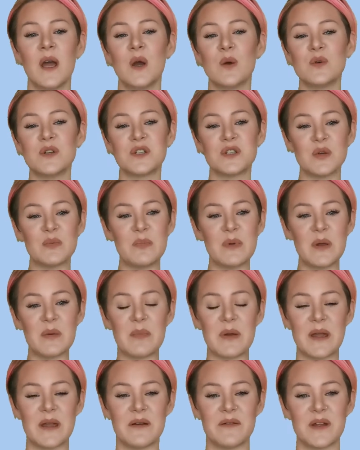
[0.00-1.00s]
which should be
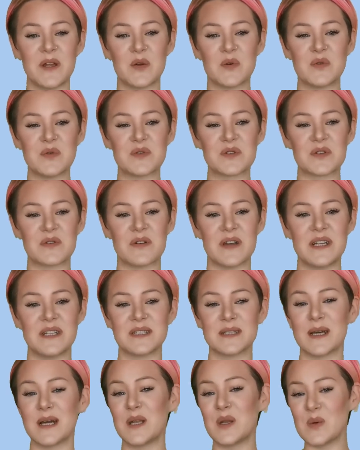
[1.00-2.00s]
appearing on your
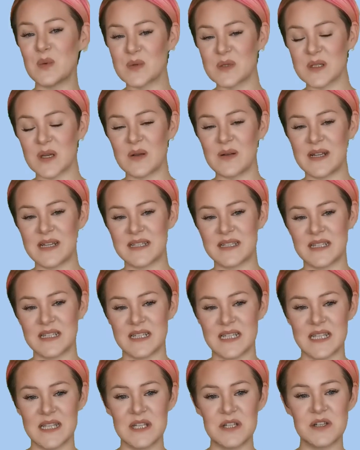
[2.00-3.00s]
screens and also
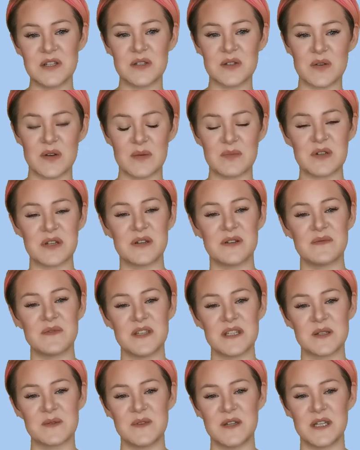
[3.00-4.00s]
listed in the description of
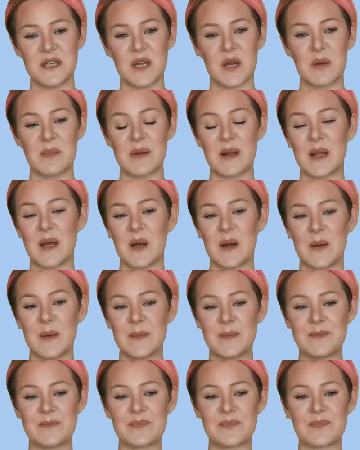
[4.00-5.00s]
this video below.